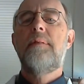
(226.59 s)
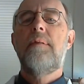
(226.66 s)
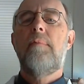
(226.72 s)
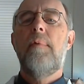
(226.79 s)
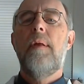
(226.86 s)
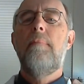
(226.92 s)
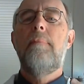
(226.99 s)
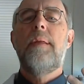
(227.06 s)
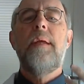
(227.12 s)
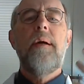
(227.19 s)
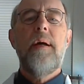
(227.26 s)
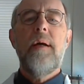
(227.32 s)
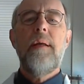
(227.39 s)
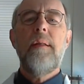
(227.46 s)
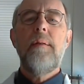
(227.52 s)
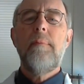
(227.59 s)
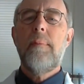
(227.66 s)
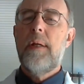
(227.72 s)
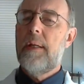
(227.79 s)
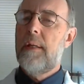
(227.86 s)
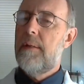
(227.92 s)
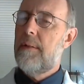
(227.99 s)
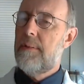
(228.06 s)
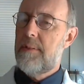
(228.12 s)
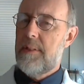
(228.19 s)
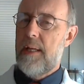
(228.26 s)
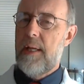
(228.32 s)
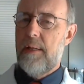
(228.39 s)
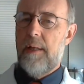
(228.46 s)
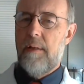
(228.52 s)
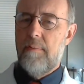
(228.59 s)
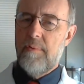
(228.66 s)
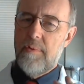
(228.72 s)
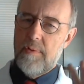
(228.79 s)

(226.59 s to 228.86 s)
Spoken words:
that went beyond my understanding.